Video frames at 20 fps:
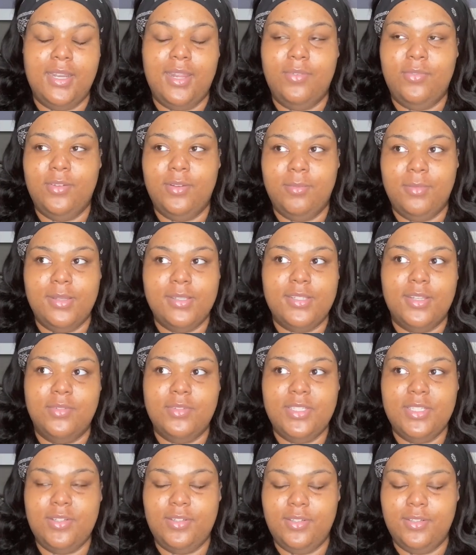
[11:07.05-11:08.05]
I feel myself
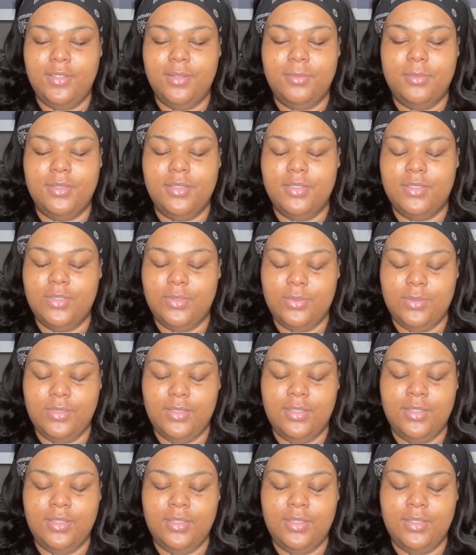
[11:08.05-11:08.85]
tearing up. Good Lord.